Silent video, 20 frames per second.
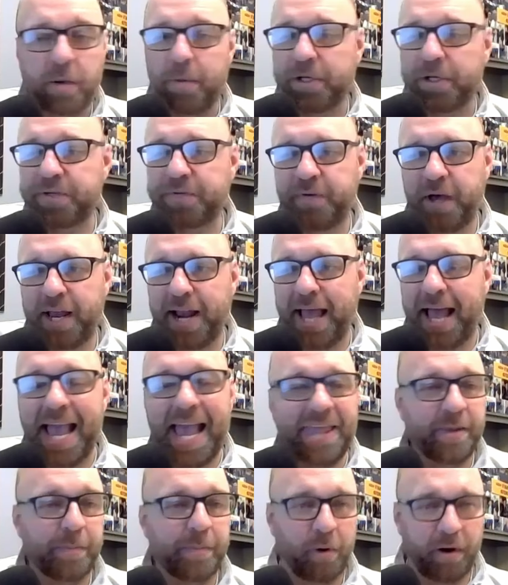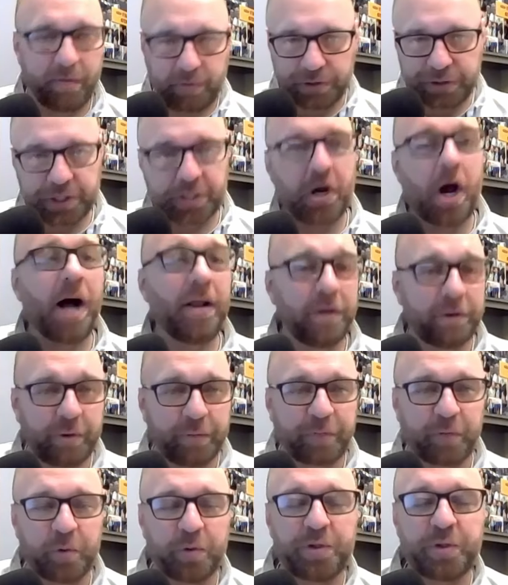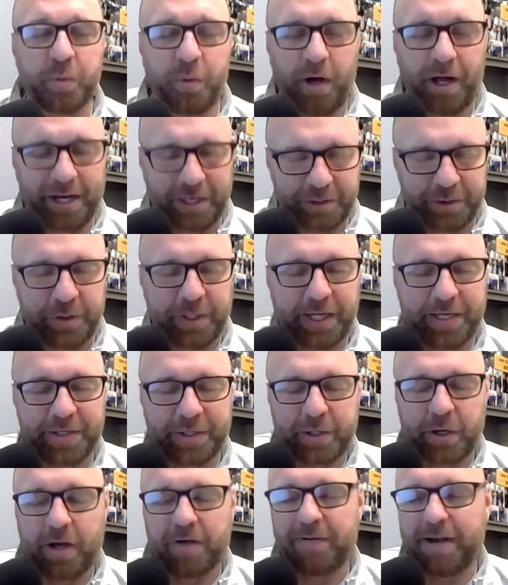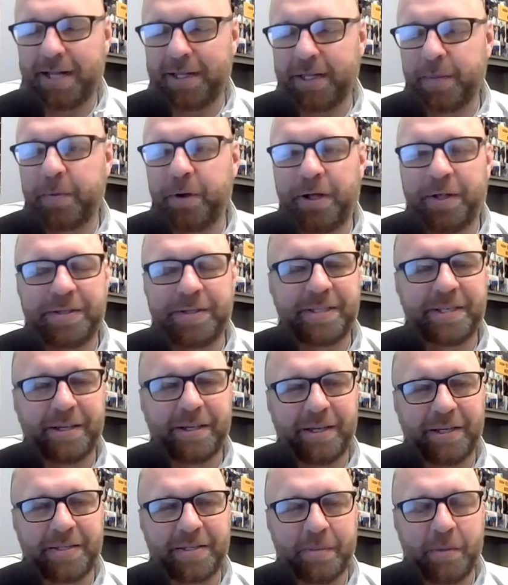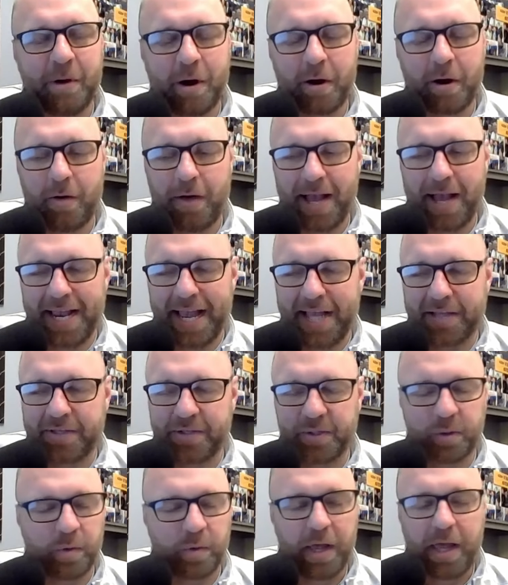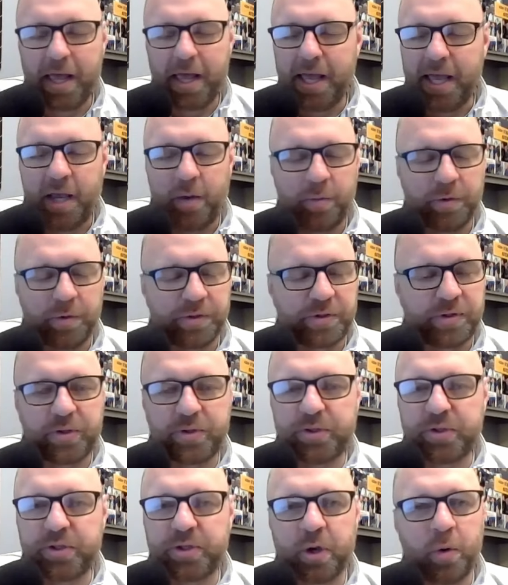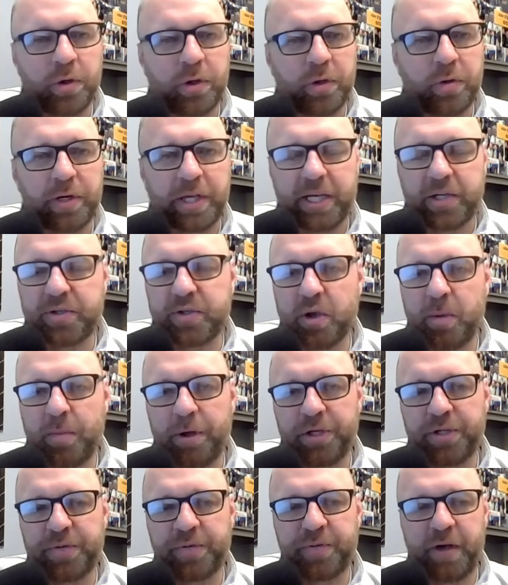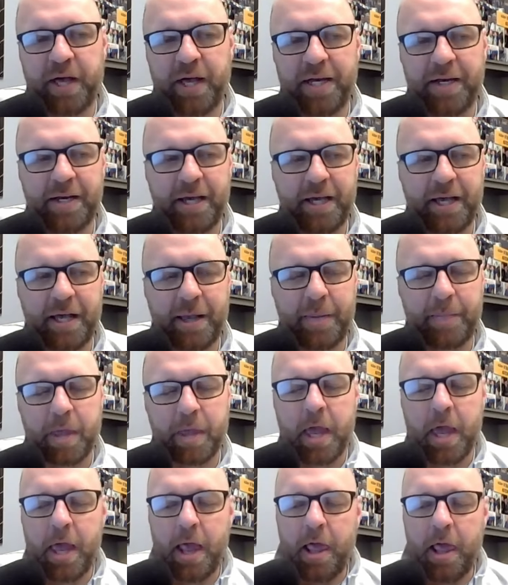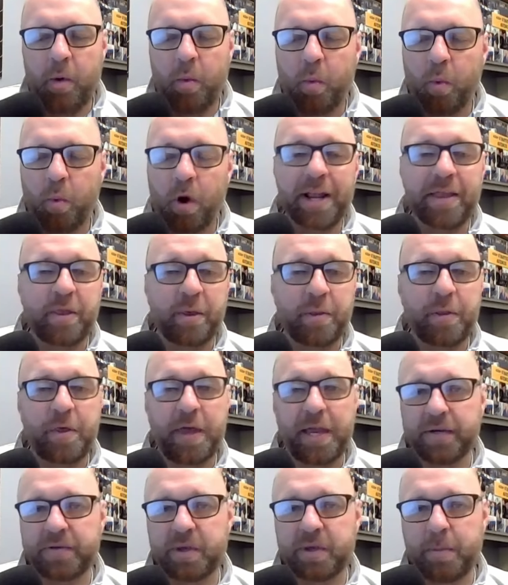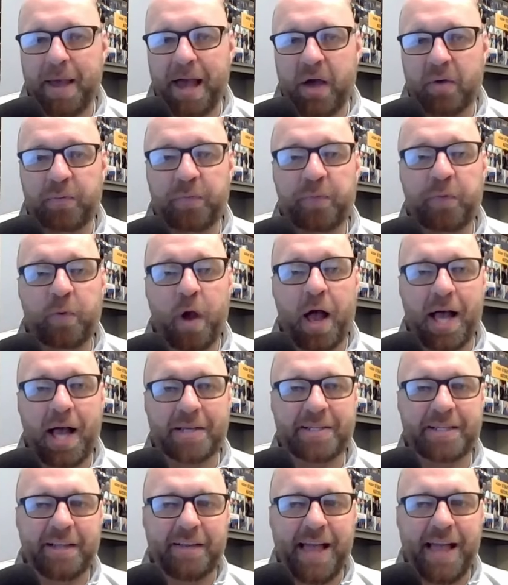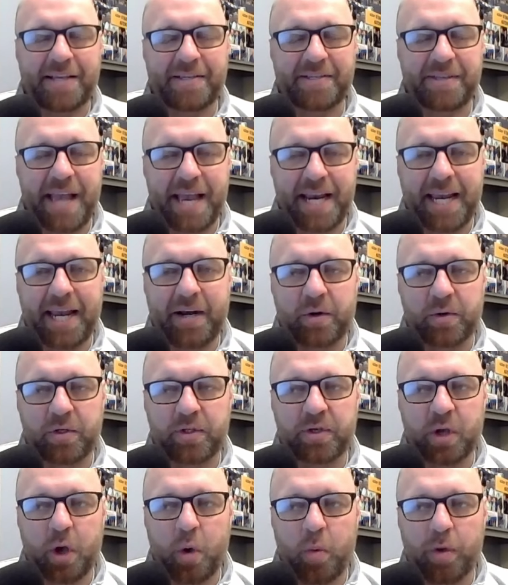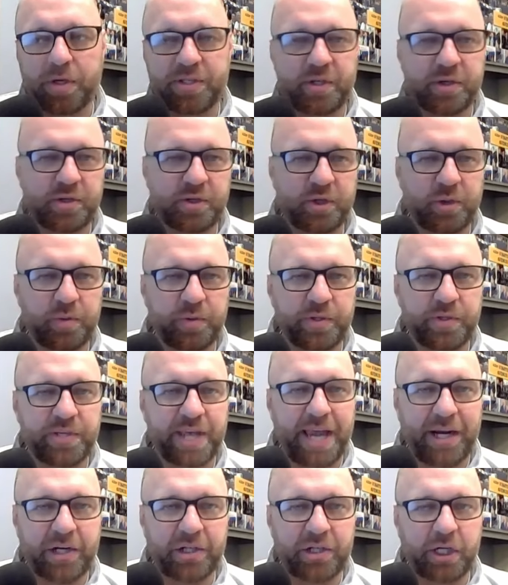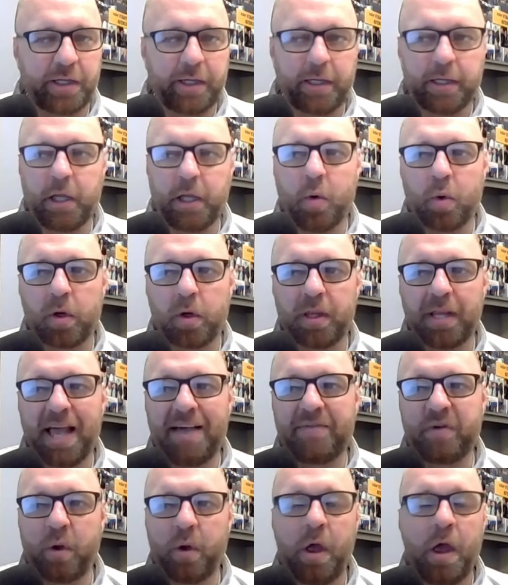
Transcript: much fun. I had the privilege of calling the first one, as you get to call volleyball t- uh, tomorrow. I got to. It was so unique, so much fun. Um, one of the things about Frost the last decade or so was the student section in the lower level